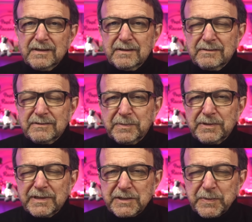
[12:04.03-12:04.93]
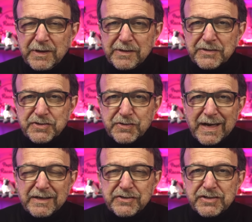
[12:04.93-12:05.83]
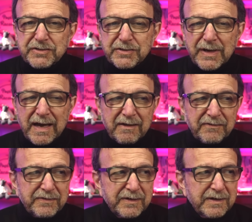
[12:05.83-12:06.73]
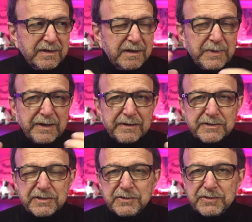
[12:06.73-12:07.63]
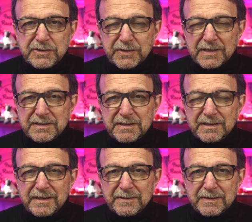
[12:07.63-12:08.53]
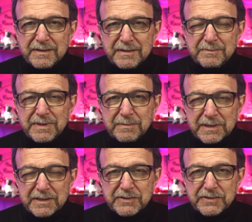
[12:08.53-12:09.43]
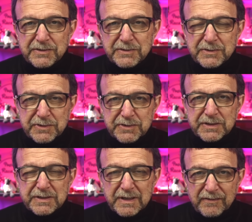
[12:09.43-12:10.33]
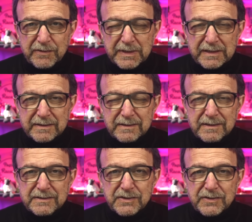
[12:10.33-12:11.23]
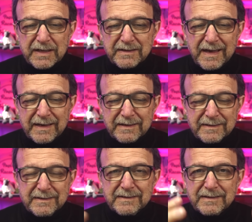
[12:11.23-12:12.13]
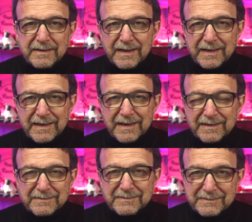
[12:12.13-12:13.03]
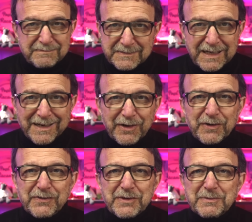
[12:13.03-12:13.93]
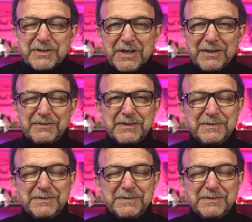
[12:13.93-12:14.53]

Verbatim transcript: Well, Paul, that's part of the strategy to have Americans lose trust in public institutions, in government, so that then they can take it over themselves.